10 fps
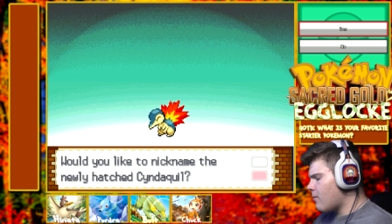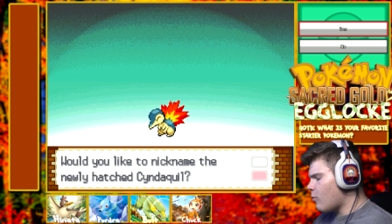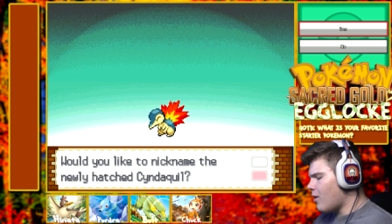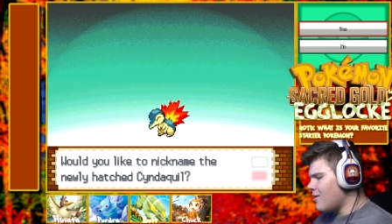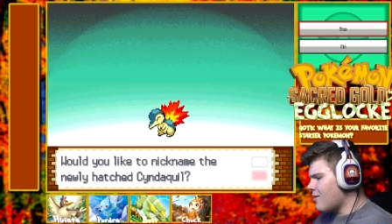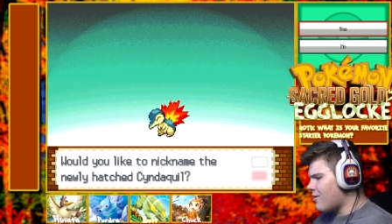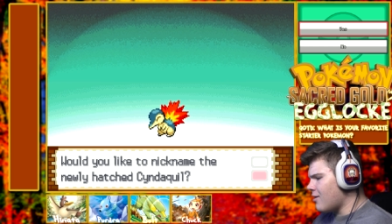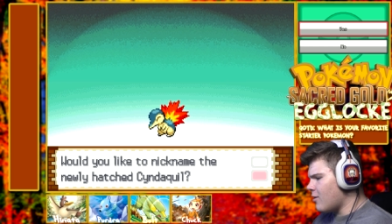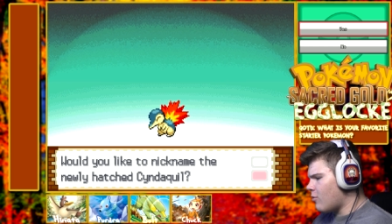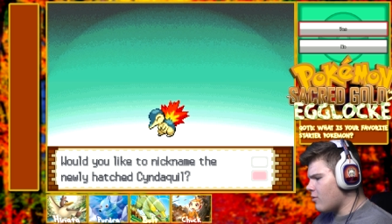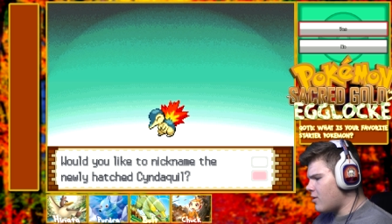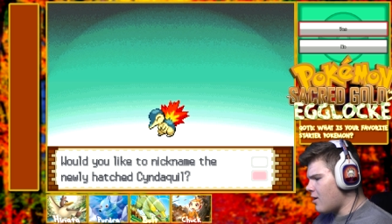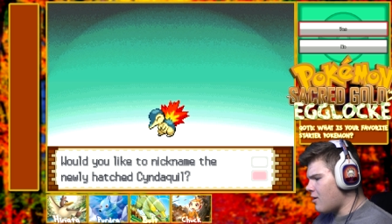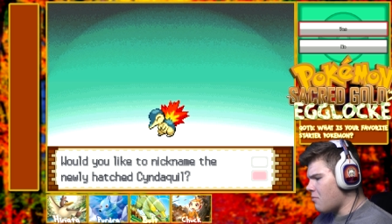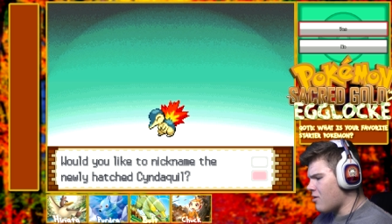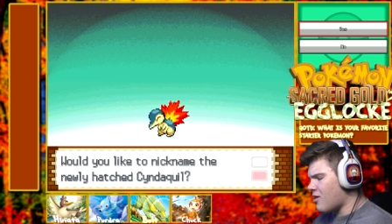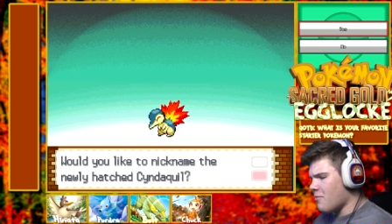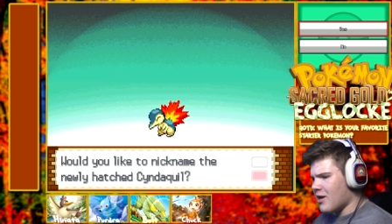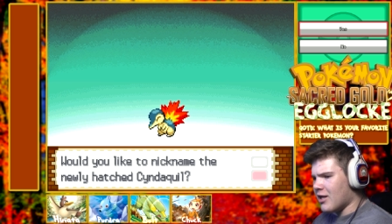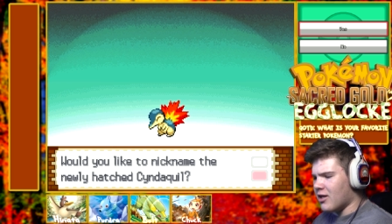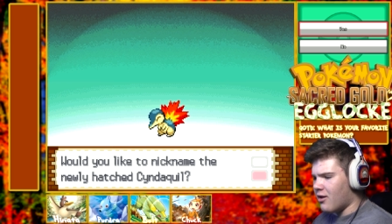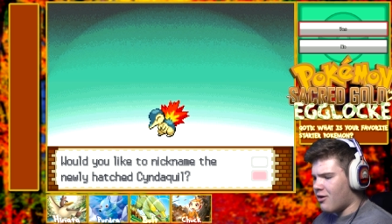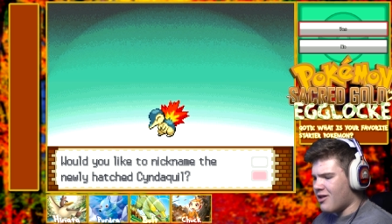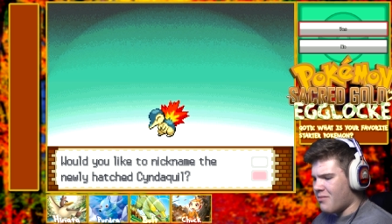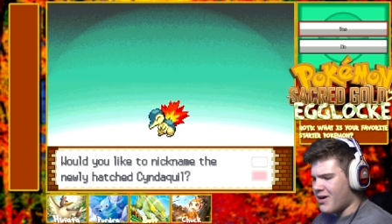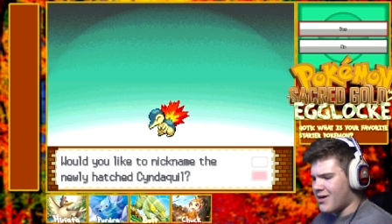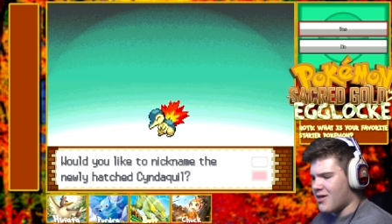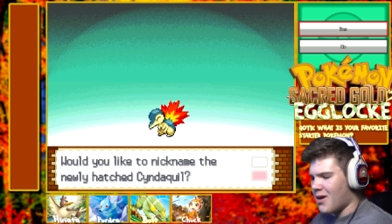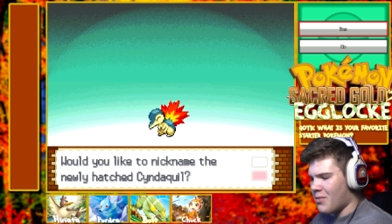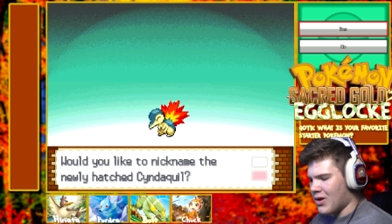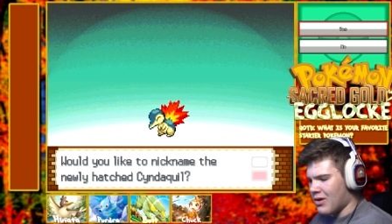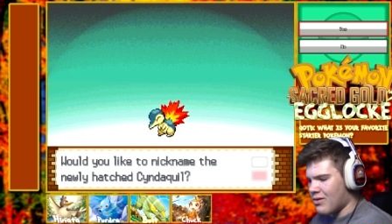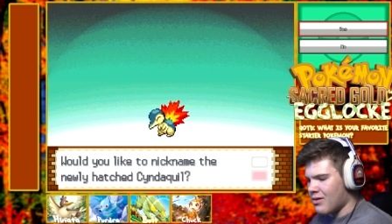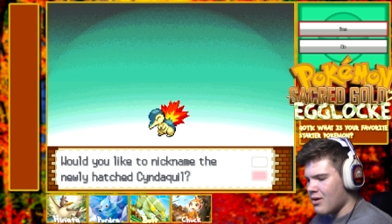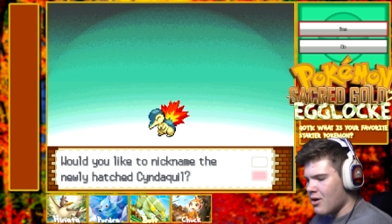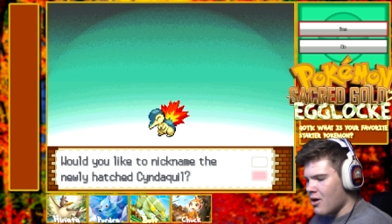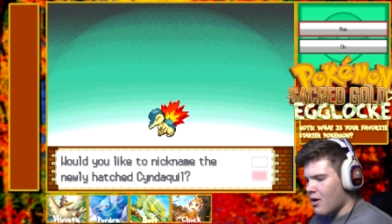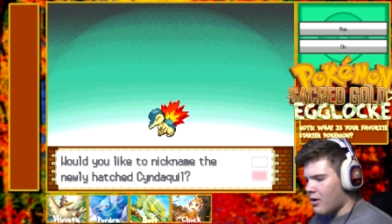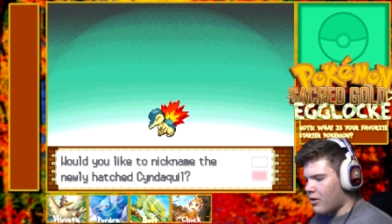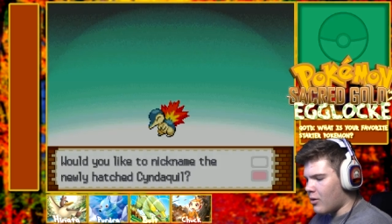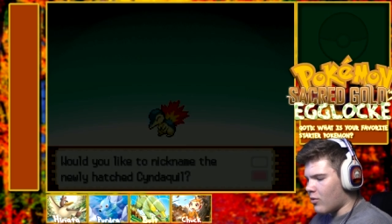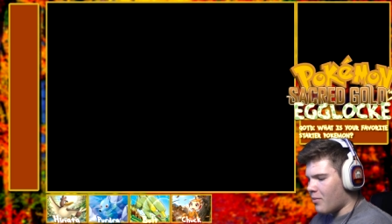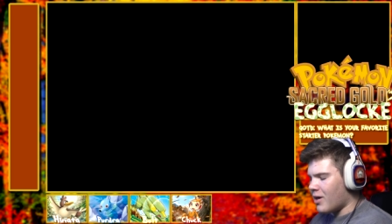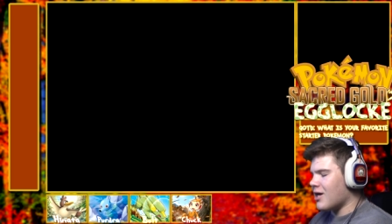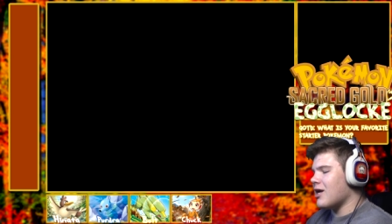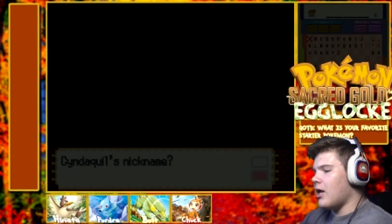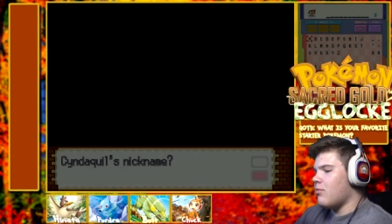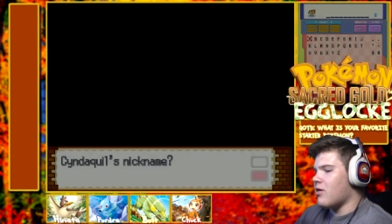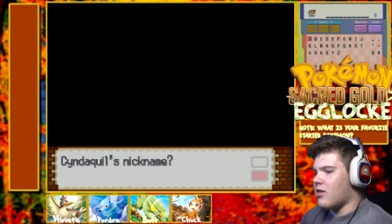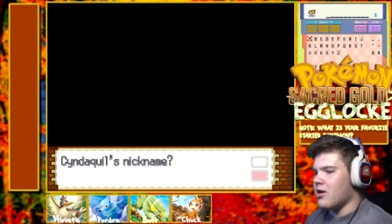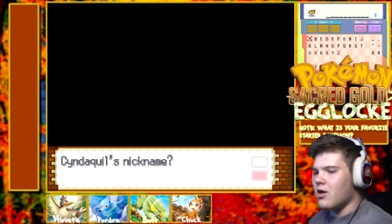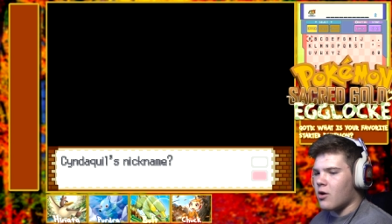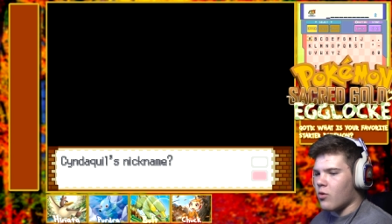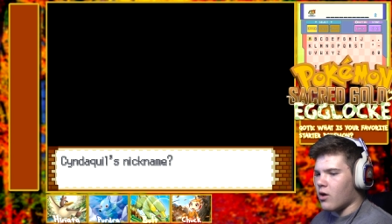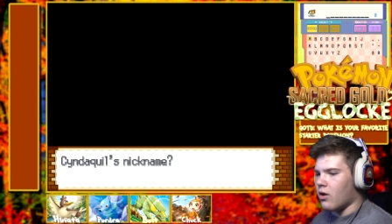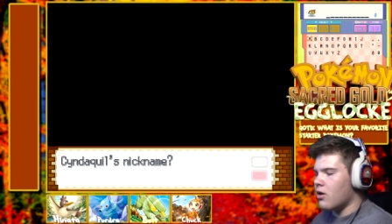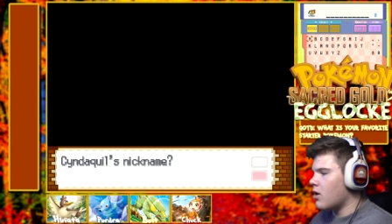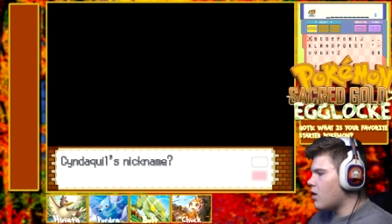Why did the Cyndaquil take... It must have been literally max happiness. Alright, what am I gonna name the Cyndaquil?